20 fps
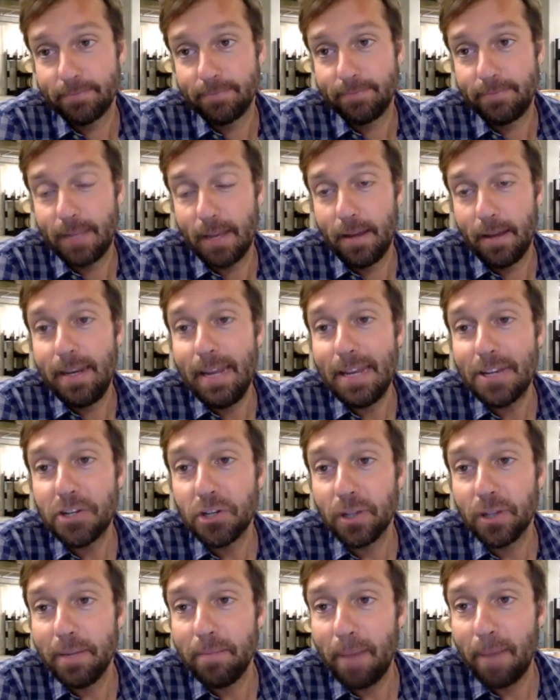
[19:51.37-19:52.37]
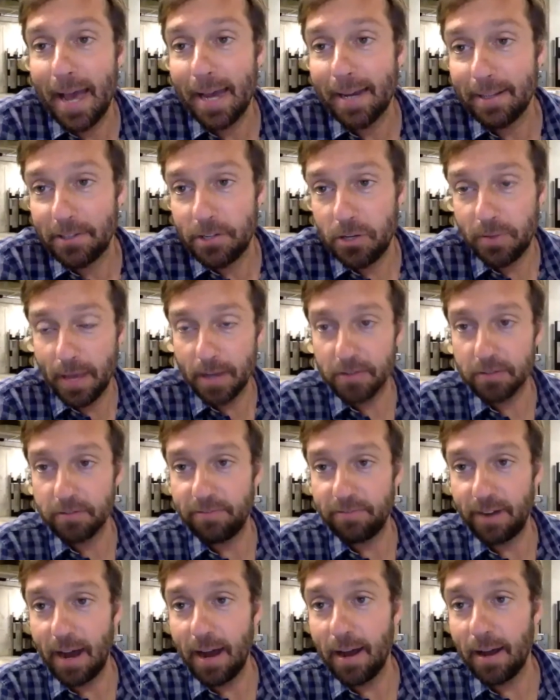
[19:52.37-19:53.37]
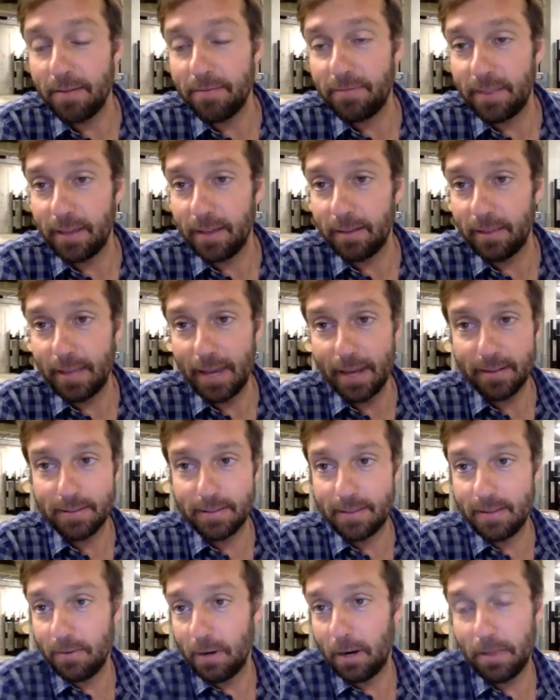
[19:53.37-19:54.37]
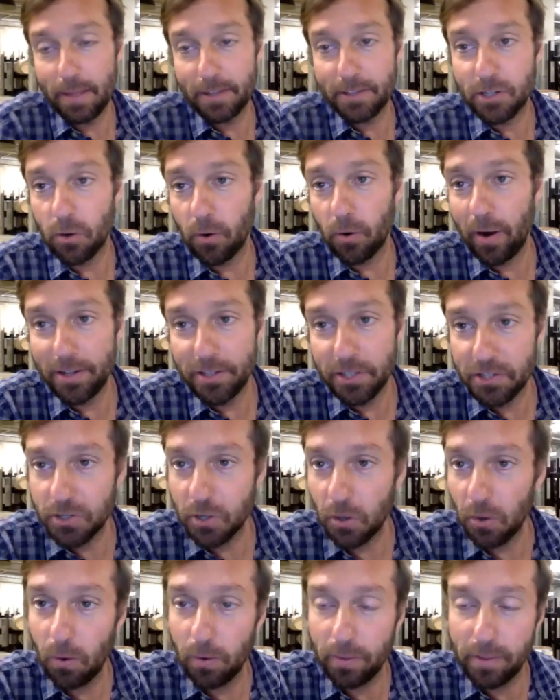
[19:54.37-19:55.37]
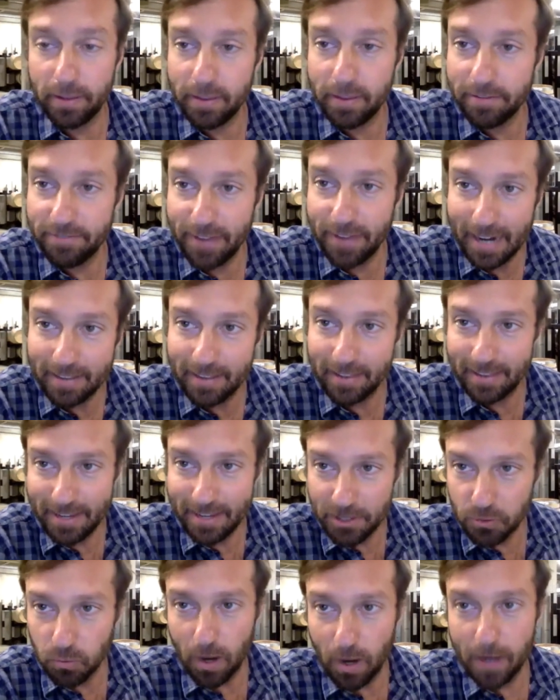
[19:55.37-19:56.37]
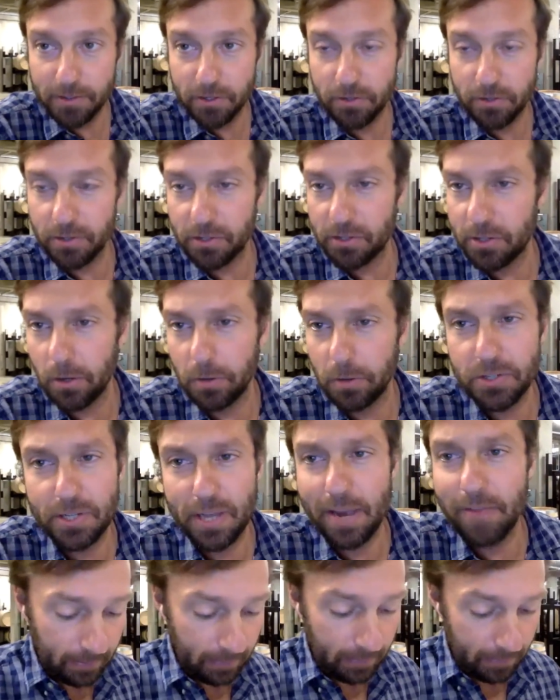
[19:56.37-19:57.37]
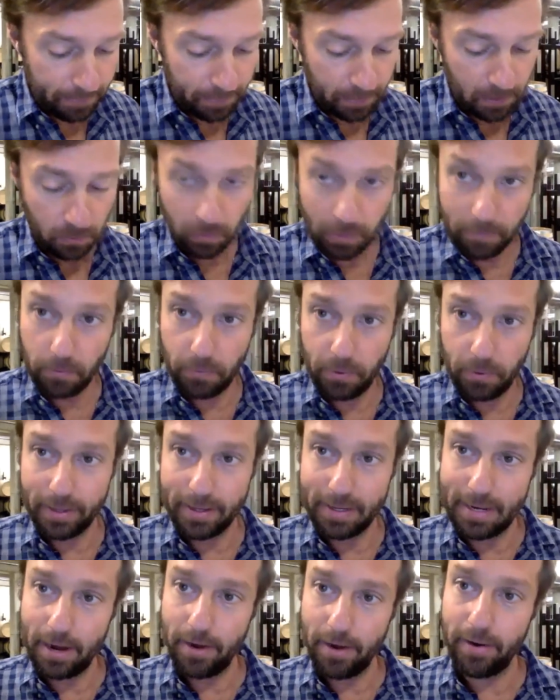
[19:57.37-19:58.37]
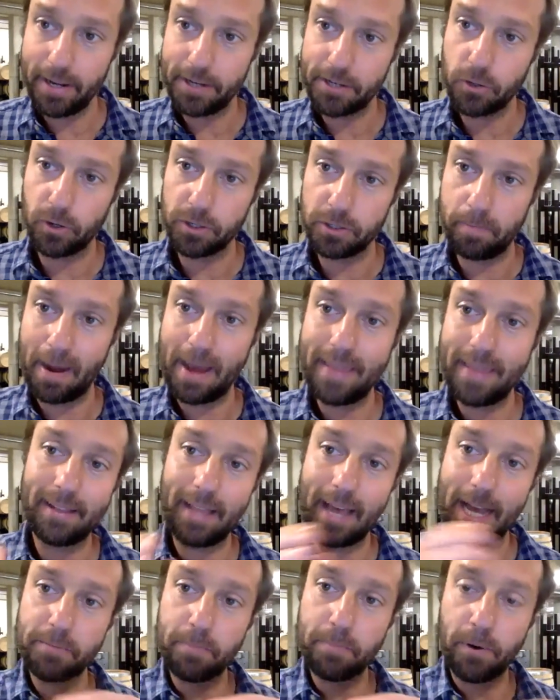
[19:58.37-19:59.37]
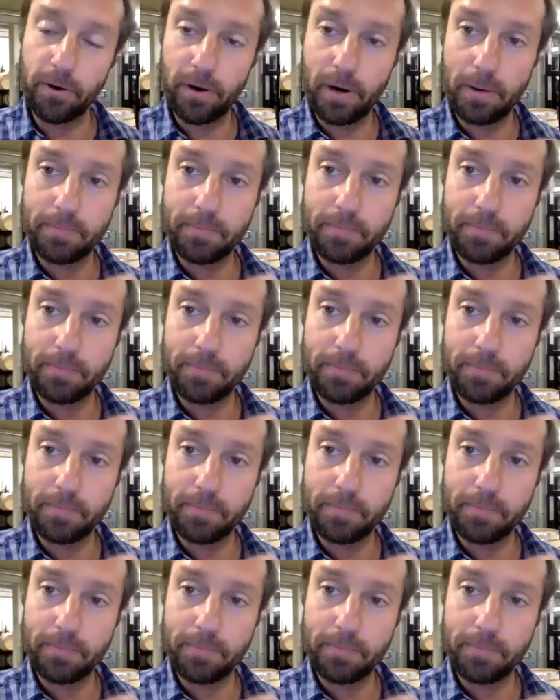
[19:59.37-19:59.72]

initially back in 2005, that story I just told, that the fact that these wines are just so savory, we were really gearing it towards by the glass programs in